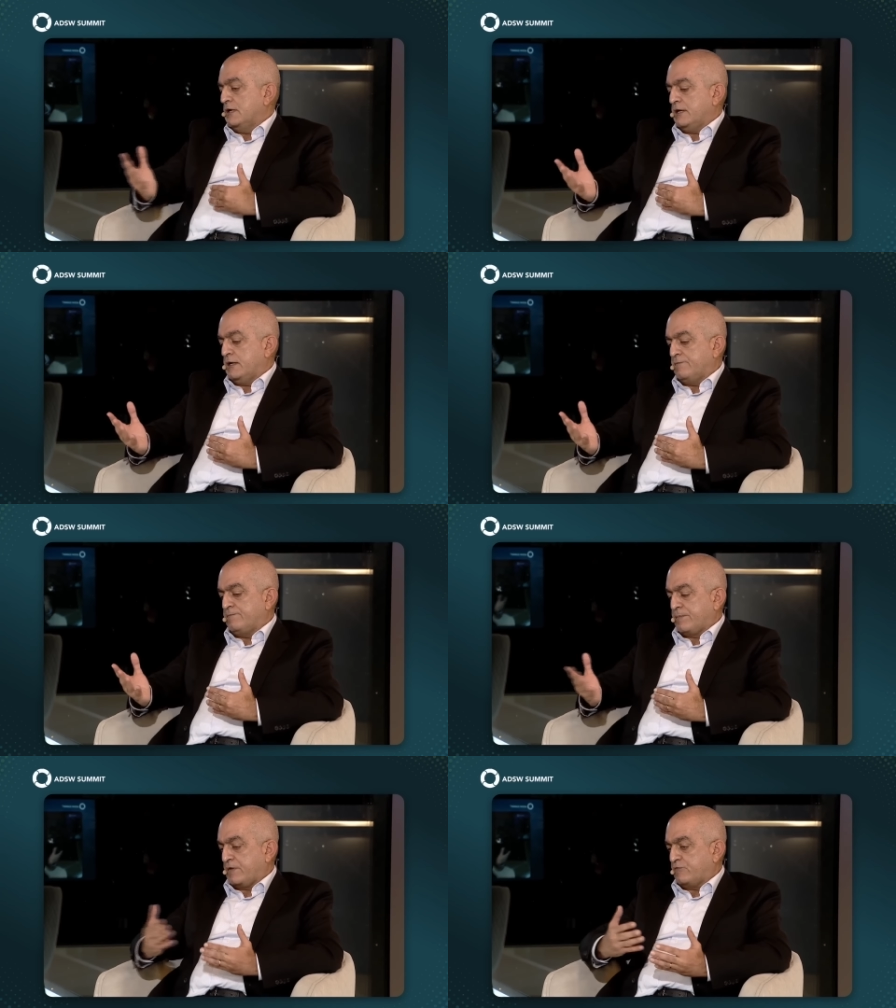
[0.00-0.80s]

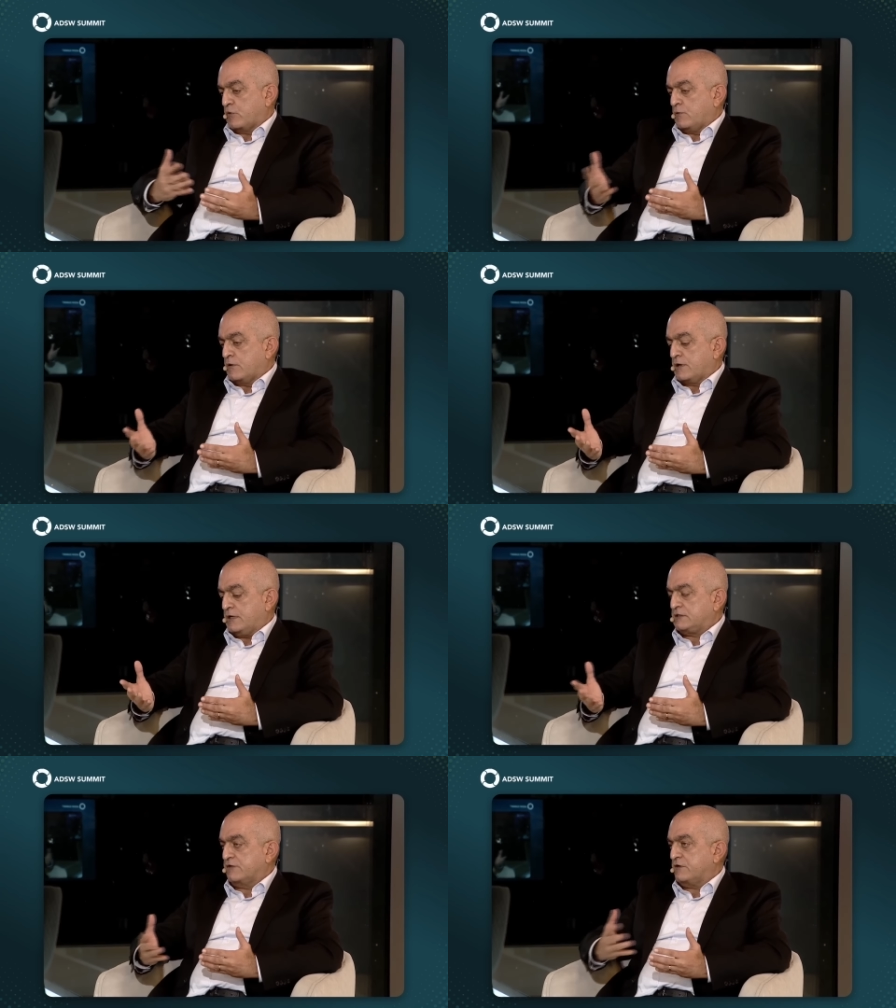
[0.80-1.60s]
And for our
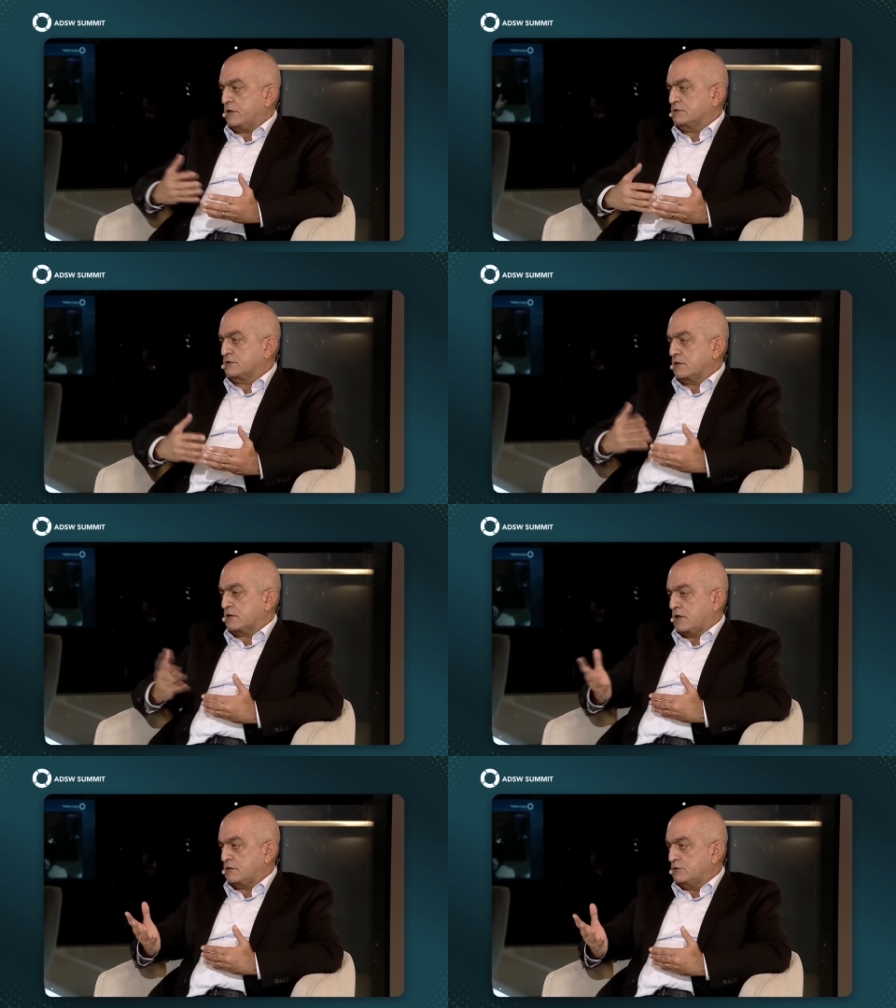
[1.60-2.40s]
electric vehicles
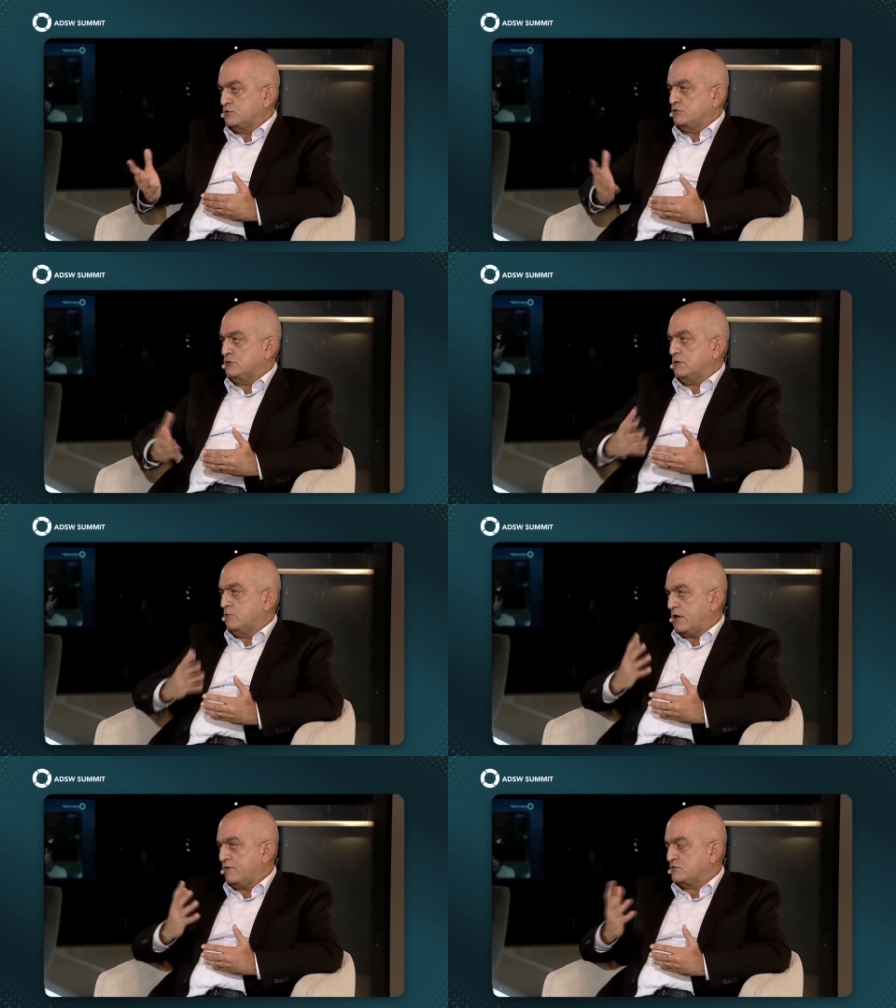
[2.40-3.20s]
currently in
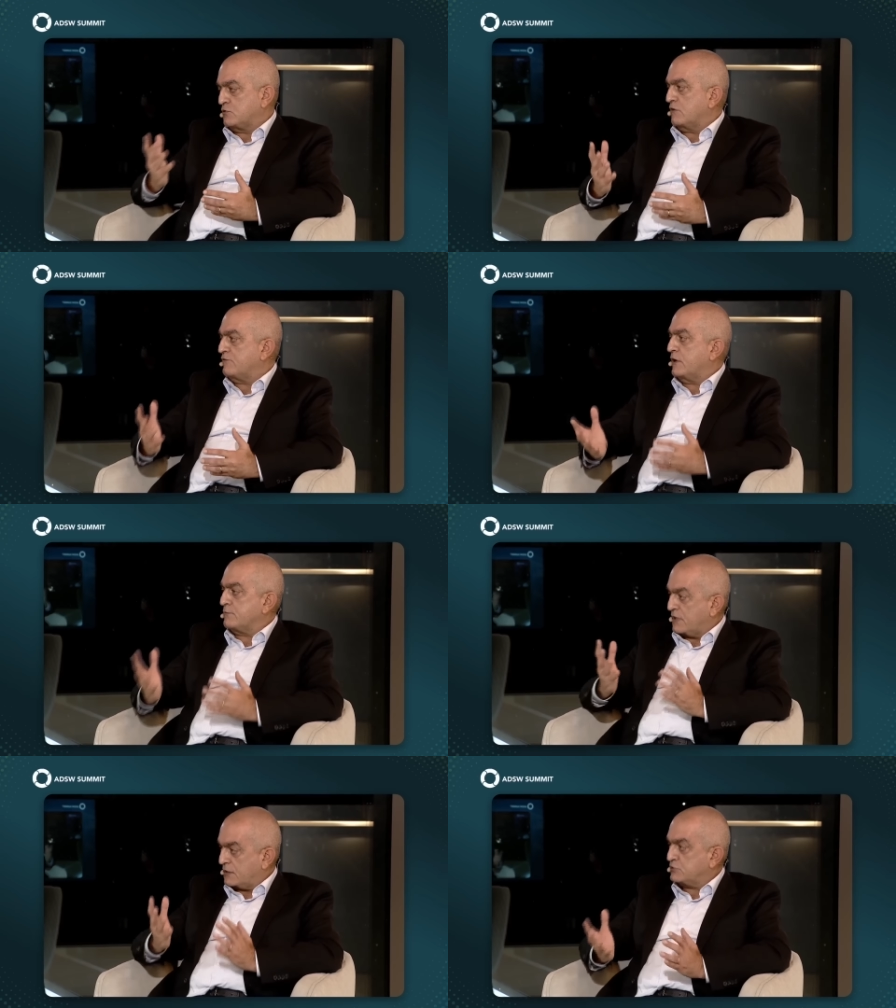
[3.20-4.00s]
Jordan, we have a solar
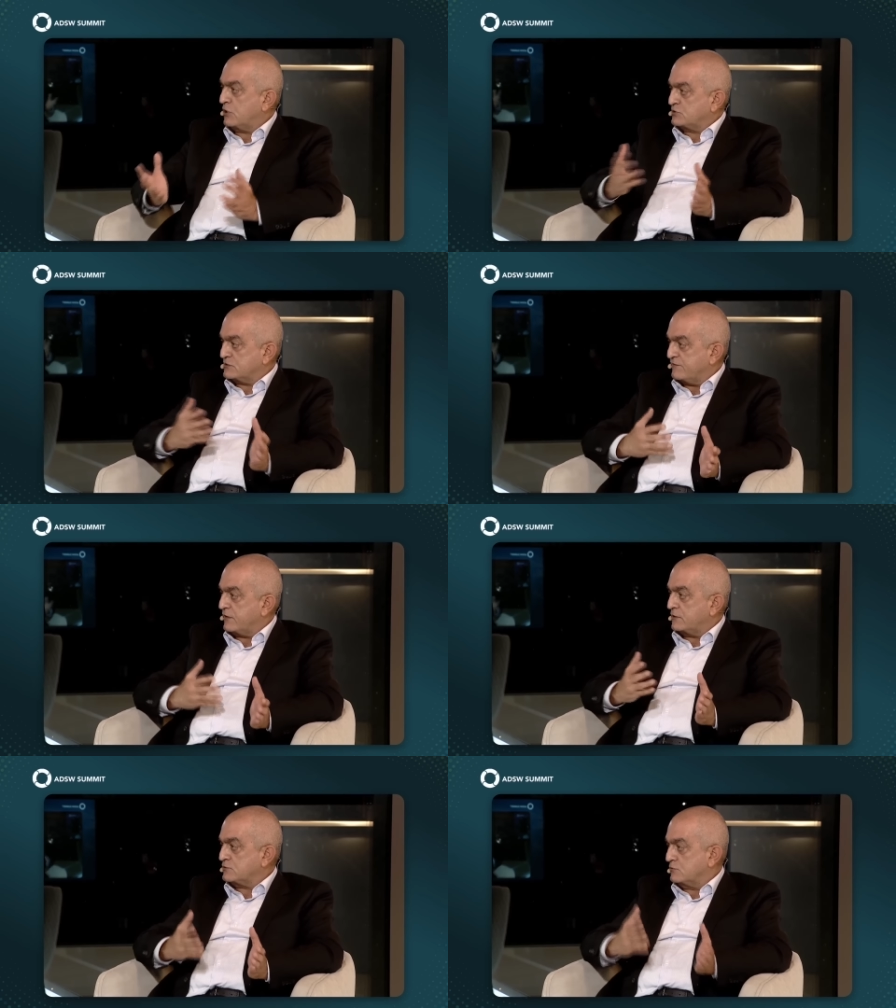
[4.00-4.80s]
farm that charges the
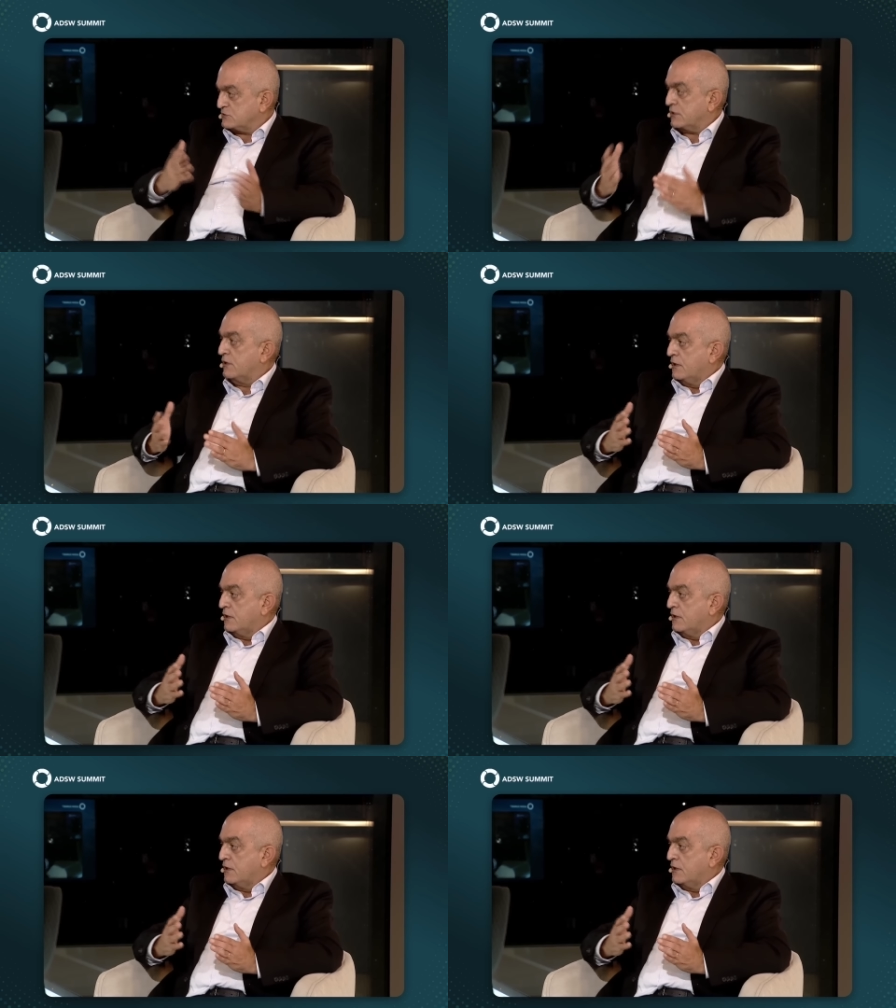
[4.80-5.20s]
vehicle. So